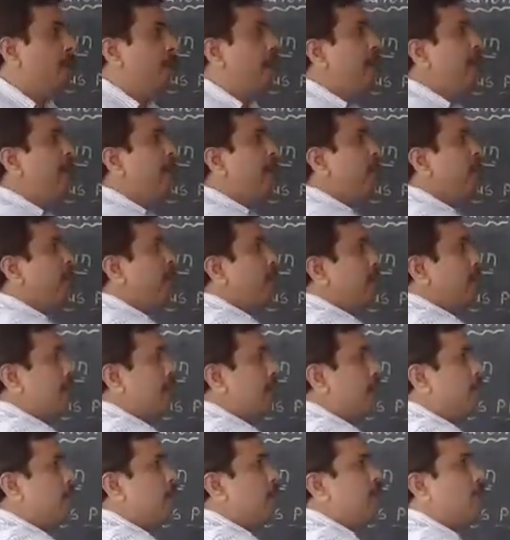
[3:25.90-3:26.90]
will be
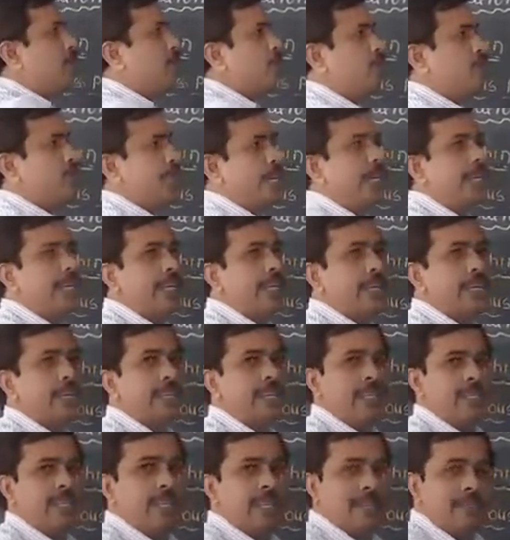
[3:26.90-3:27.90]
comes outside,
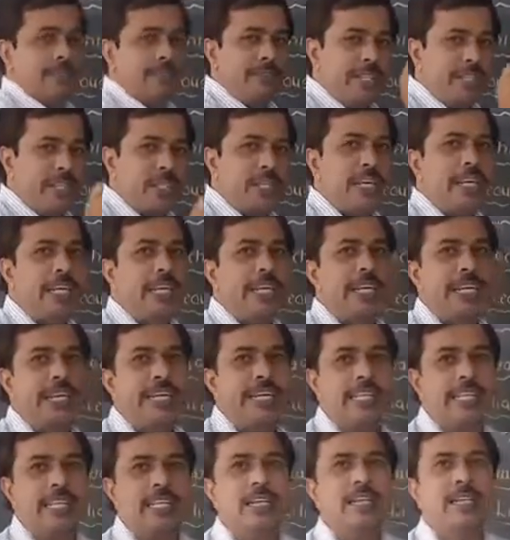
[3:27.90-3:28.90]
which
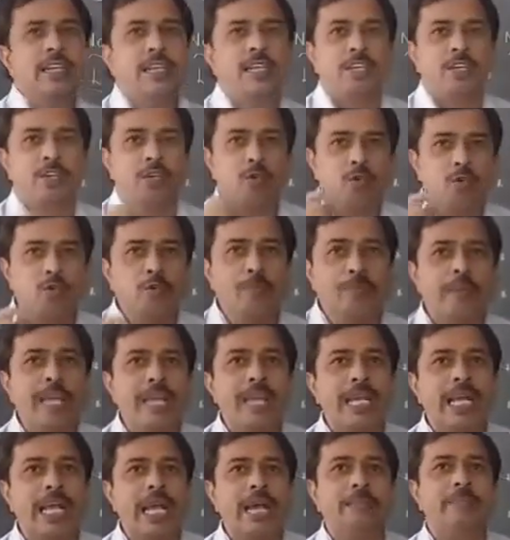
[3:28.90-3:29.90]
contain the two
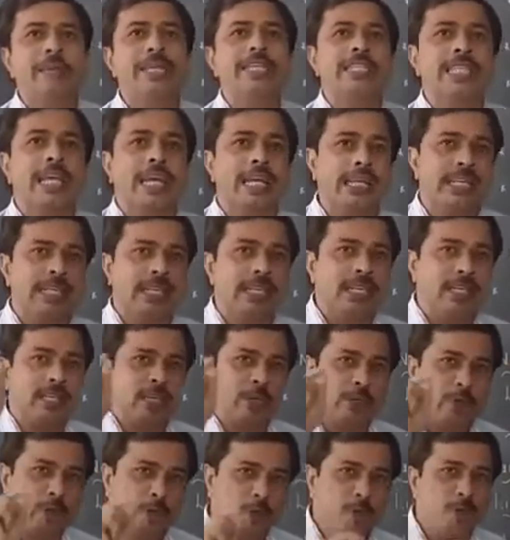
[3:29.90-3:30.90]
male gametes and the
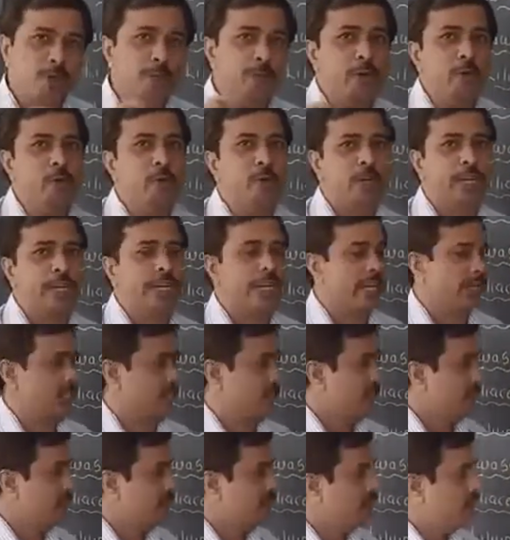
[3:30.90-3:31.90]
tube
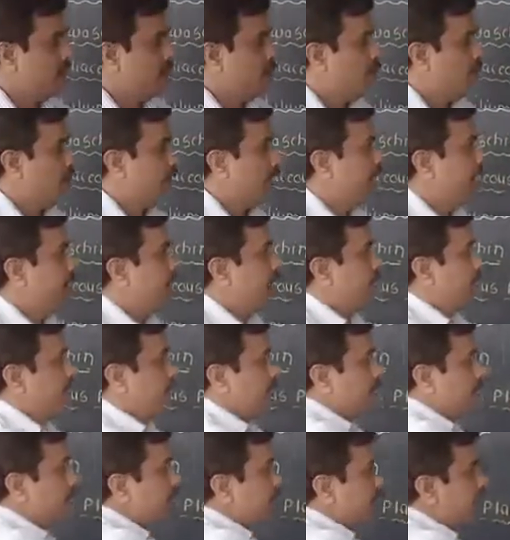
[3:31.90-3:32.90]
nucleus. Okay,
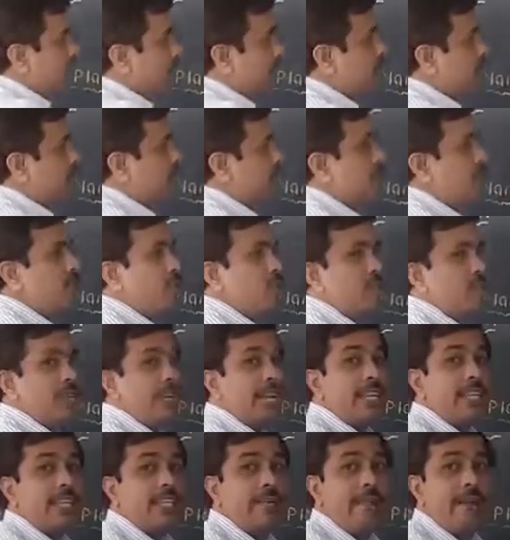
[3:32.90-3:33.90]
this structure is known
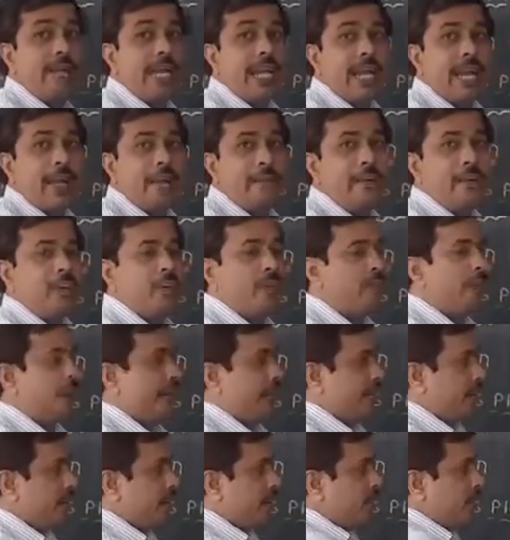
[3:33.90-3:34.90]
as the male
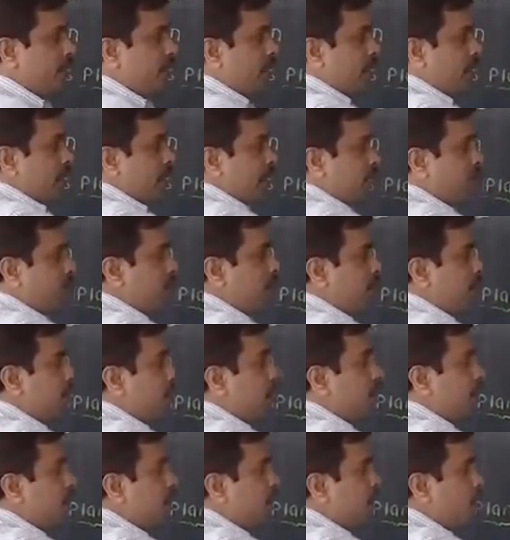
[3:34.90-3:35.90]
gametophyte. Now
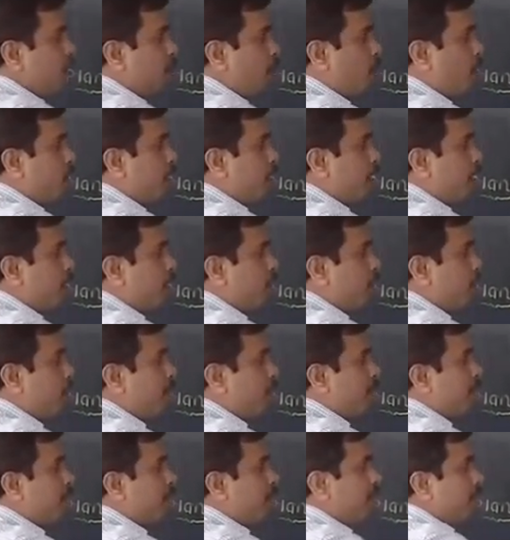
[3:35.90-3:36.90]
this pollen tube
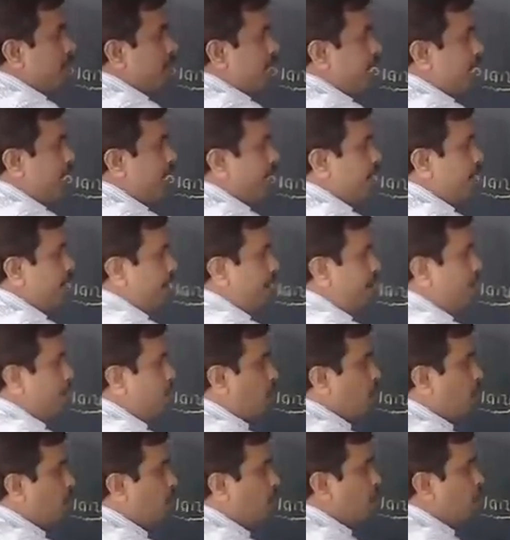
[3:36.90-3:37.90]
it will be
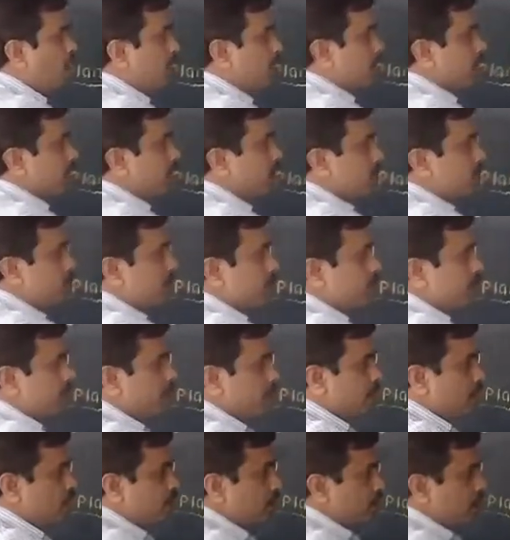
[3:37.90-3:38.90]
grows
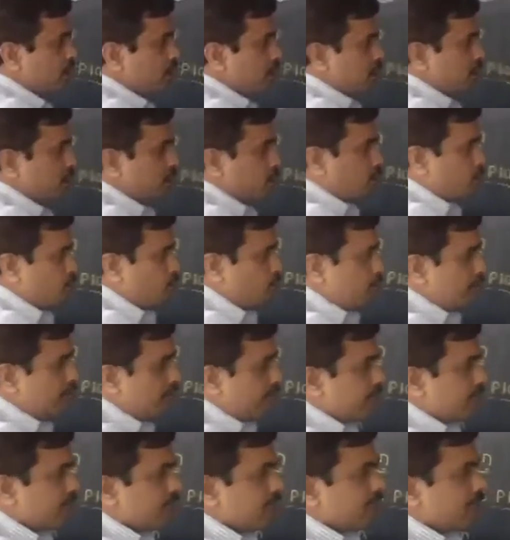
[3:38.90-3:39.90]
through
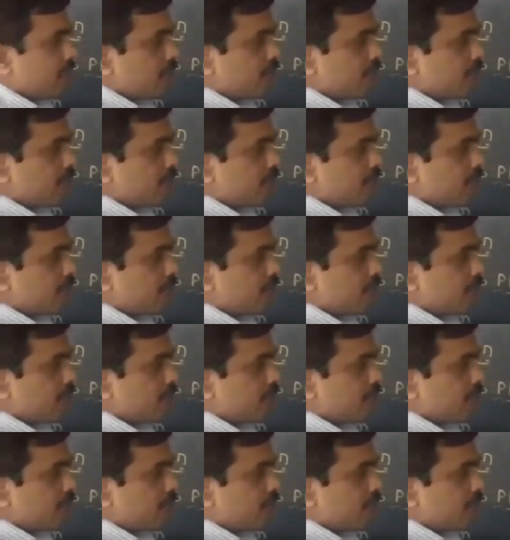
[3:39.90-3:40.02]
this